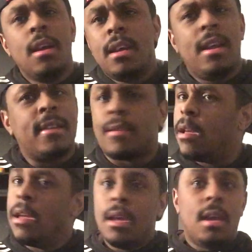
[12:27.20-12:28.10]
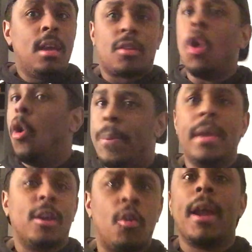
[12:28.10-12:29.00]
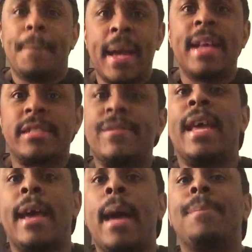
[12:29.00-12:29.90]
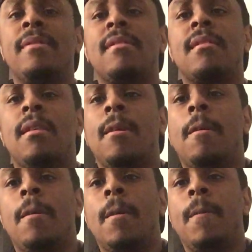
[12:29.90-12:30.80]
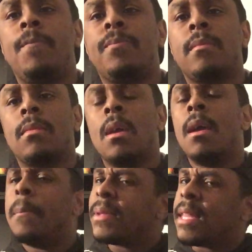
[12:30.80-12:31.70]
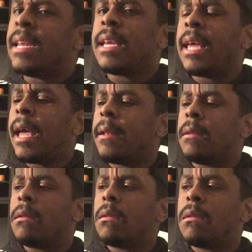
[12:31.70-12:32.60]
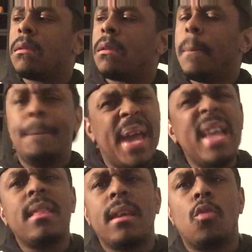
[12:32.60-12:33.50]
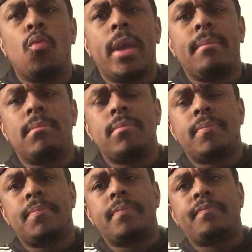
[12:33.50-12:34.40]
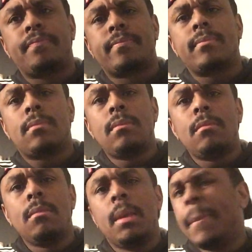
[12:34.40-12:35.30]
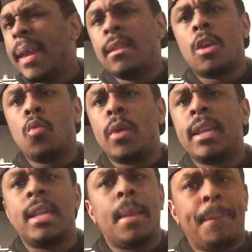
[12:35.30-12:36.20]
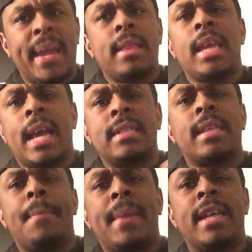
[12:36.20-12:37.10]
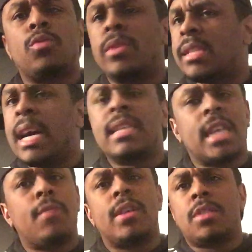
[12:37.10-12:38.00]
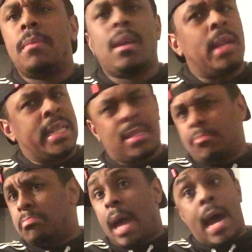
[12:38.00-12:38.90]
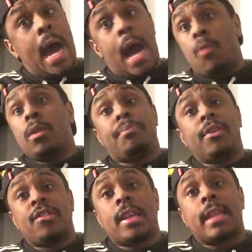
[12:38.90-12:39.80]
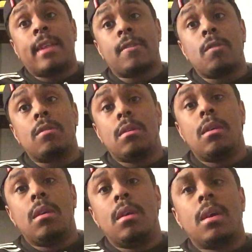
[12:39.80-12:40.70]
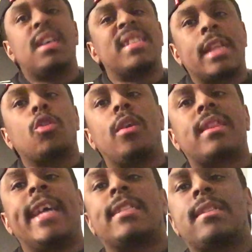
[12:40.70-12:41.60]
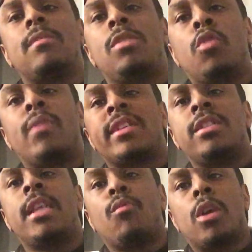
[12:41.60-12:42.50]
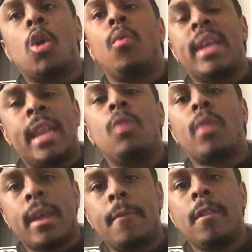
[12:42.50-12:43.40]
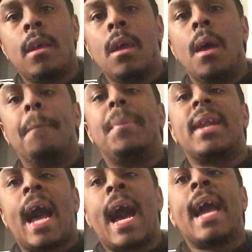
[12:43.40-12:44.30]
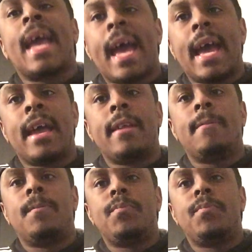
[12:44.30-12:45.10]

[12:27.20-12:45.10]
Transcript: It's going to be a great match if that happens. But then again, Bayley could win. Bayley could win, and then Bayley has that match with Sasha at WrestleMania. I would appreciate that too. Because I thought that's the direction they were going anyway. But I had